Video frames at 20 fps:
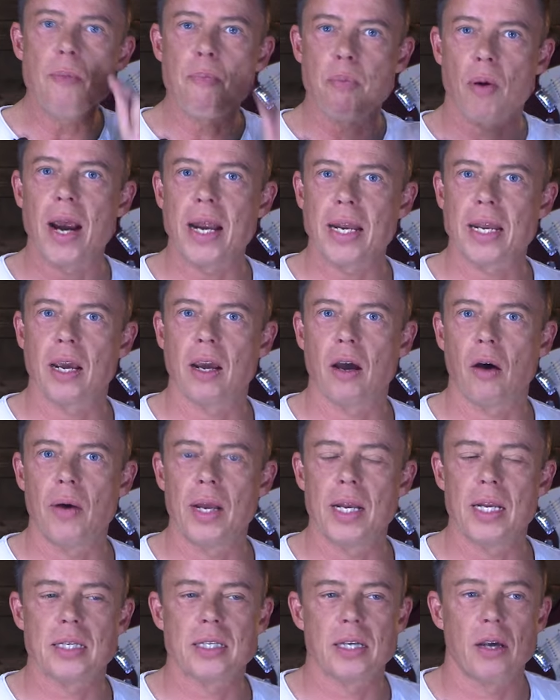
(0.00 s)
the brain can go
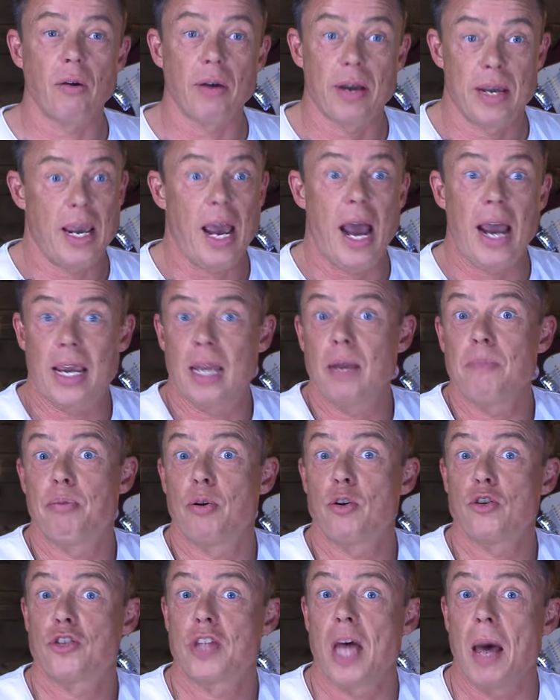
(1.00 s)
in and say, okay, I can
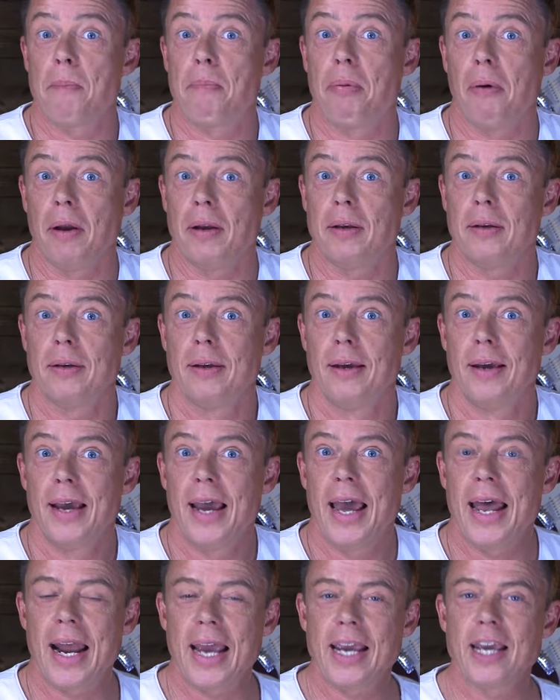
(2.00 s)
push that button
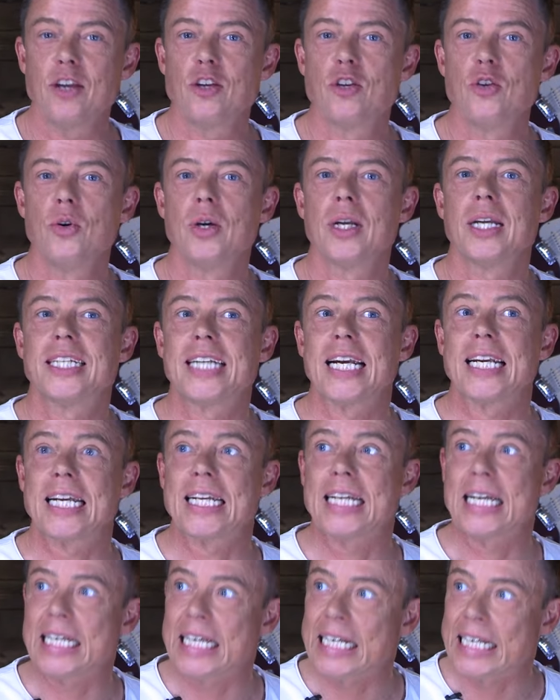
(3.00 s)
and I can do it
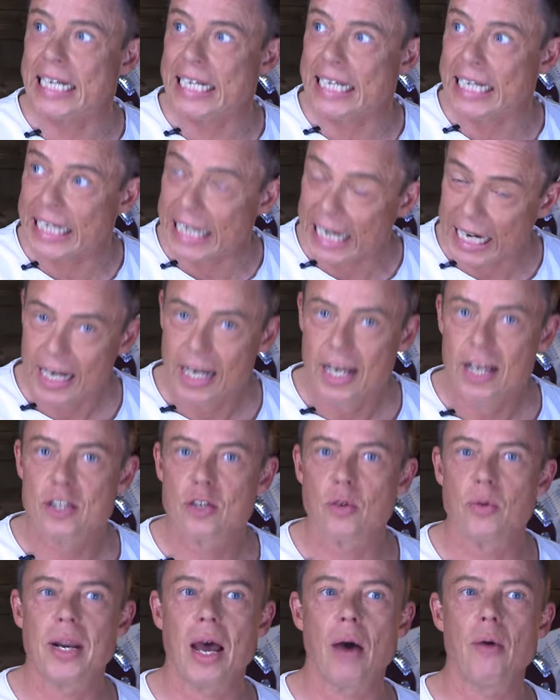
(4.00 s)
da-da-da-da-da-da-da.
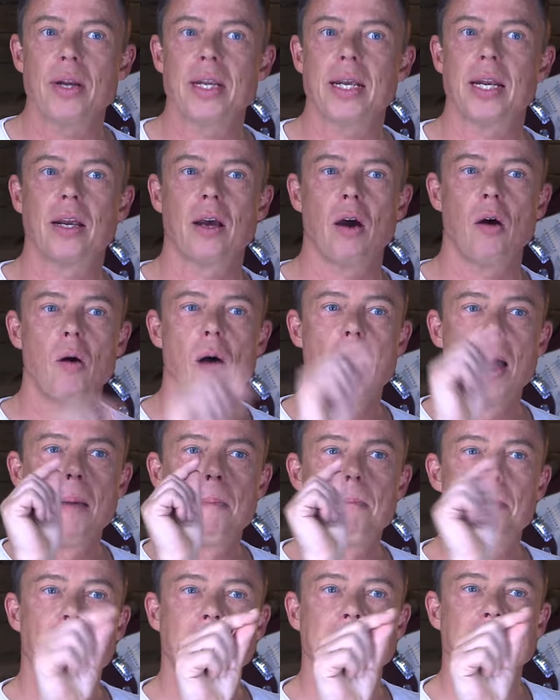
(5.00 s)
So now it can go
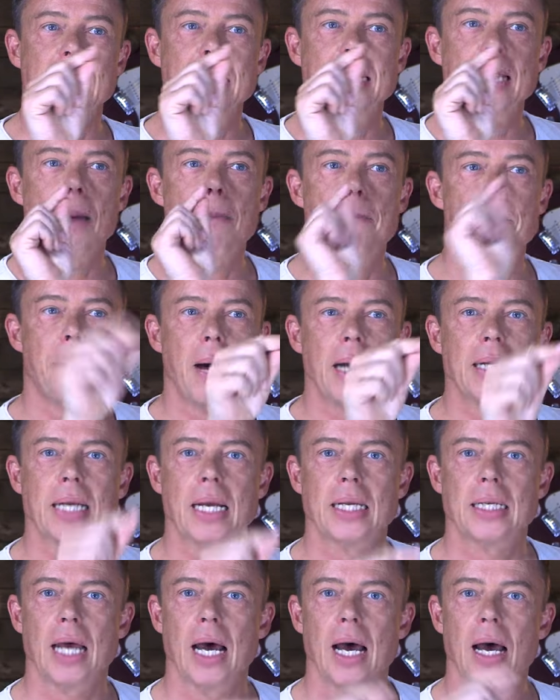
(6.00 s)
ba-da-da,
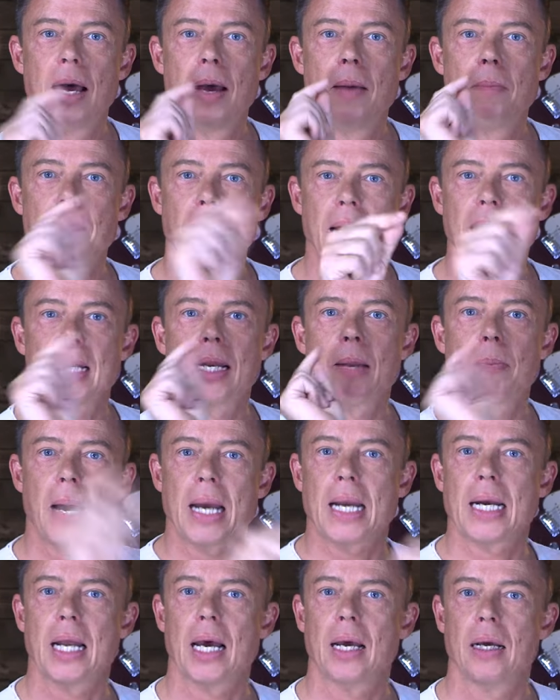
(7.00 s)
ba-da-da, ba-da-da,
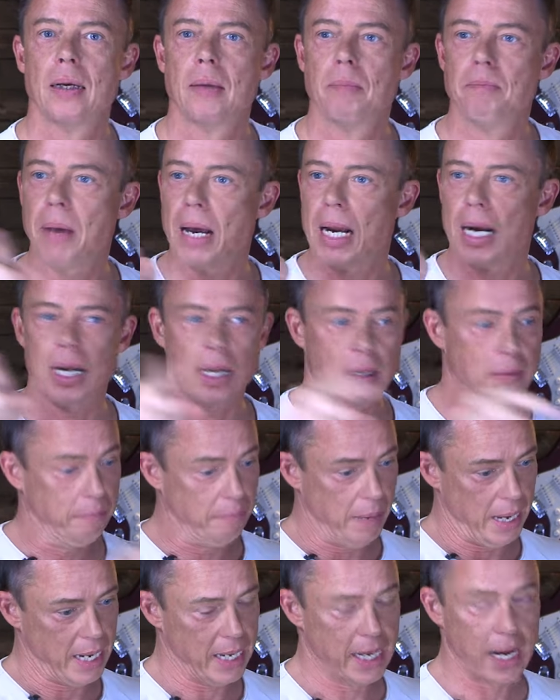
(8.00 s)
ba-da-da, ba-da-da,
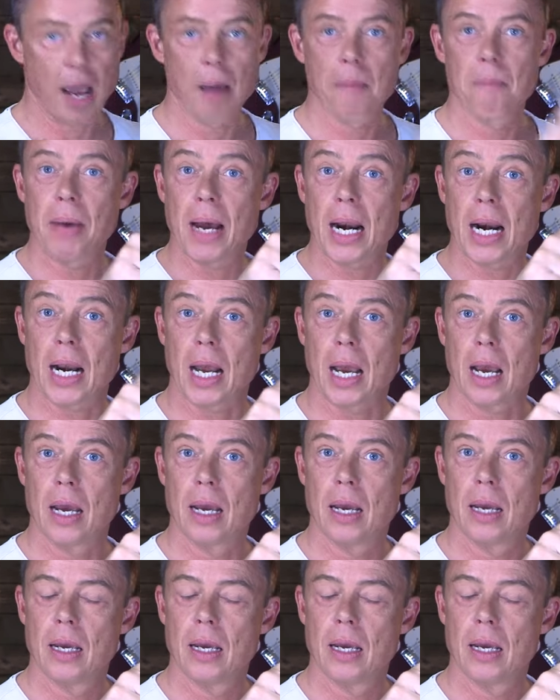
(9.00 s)
ba-da-da, ba-da-da.